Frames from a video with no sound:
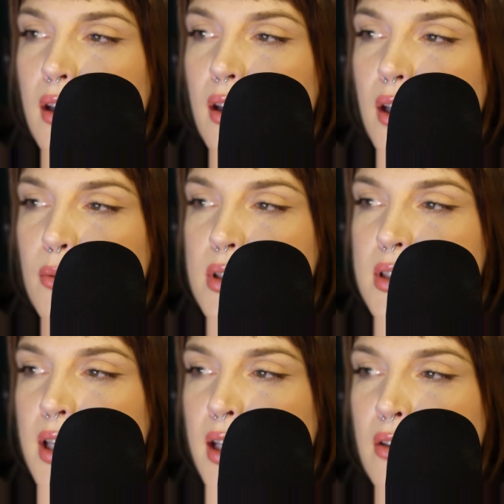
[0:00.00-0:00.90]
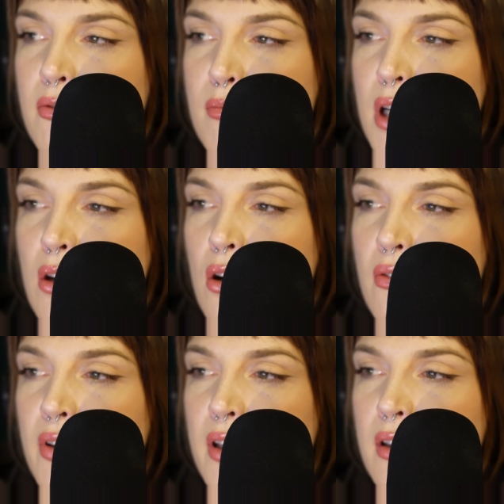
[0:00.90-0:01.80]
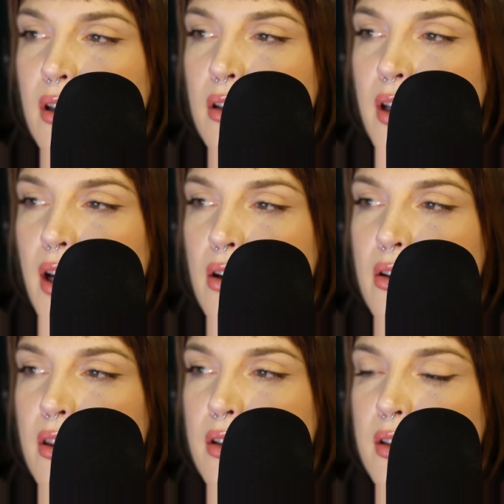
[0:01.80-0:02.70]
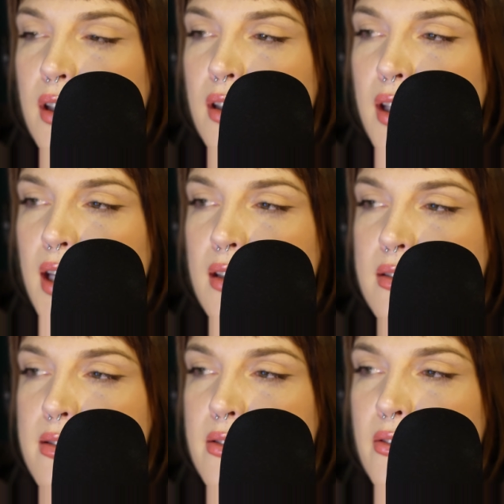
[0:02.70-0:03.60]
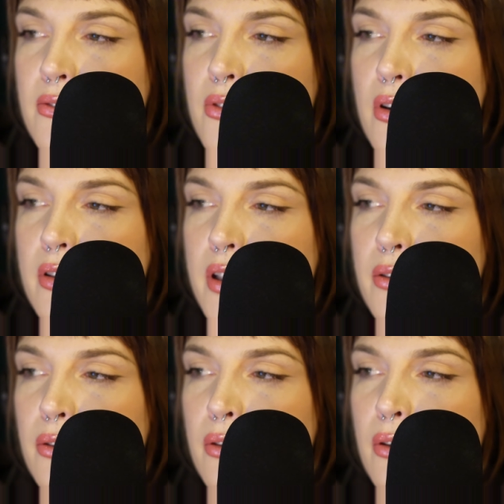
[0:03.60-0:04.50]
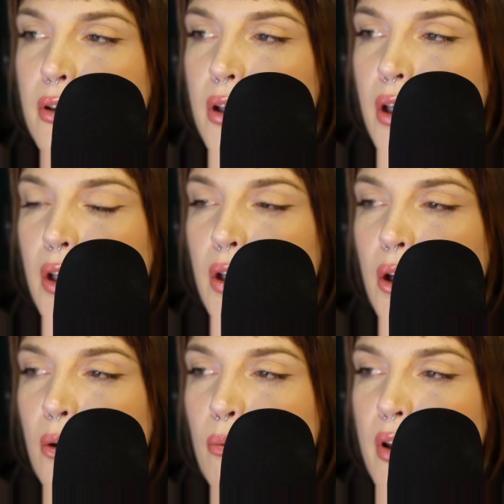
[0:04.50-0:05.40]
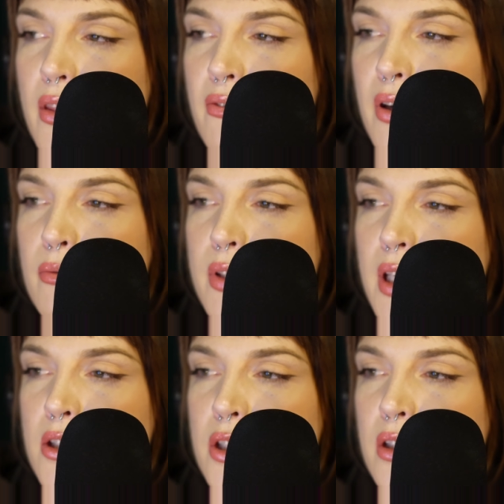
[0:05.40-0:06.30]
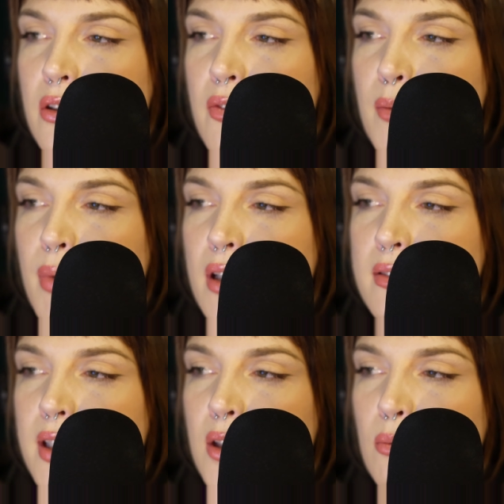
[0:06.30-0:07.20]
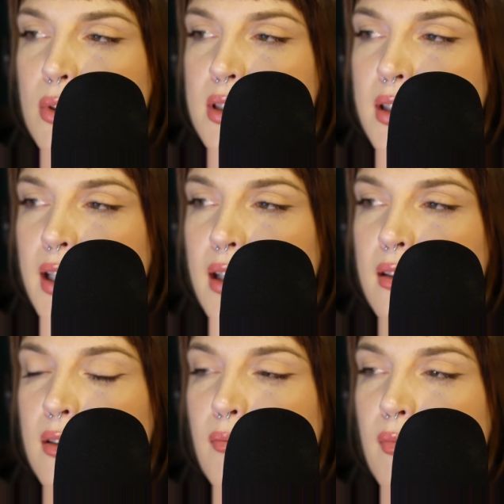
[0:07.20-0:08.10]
It was taken from a coffin unearthed in 1842 when the foundation of the building was laid.